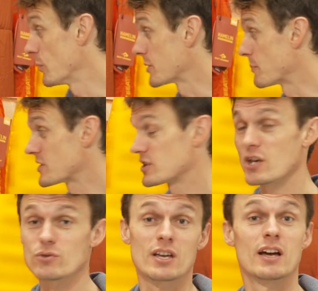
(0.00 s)
with the
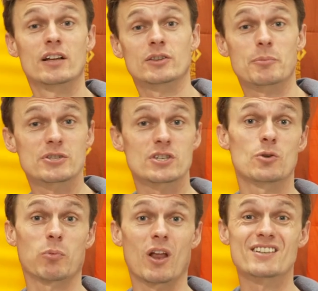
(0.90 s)
Pursuit
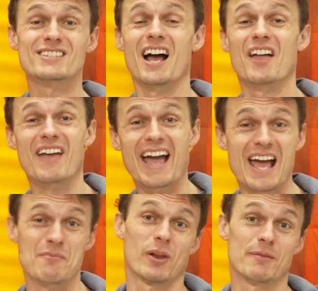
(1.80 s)
Plus and the
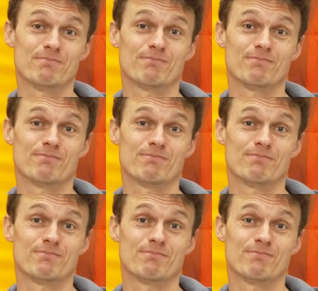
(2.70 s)
Hamlin.